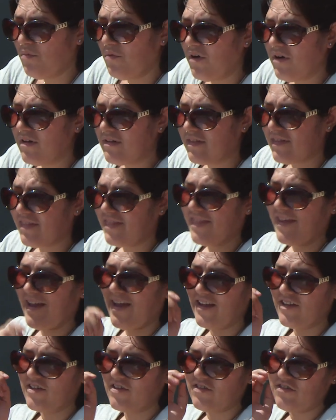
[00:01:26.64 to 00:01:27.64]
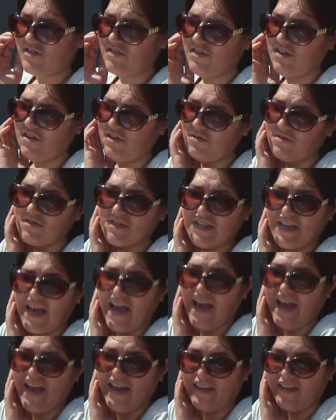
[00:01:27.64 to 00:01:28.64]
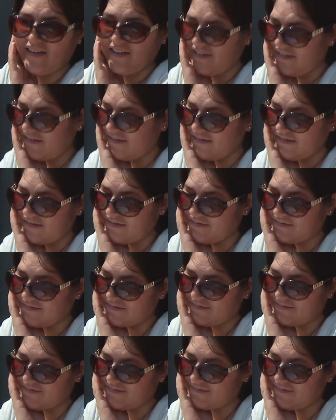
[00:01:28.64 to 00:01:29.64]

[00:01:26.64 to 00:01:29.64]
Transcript: think I can't do this.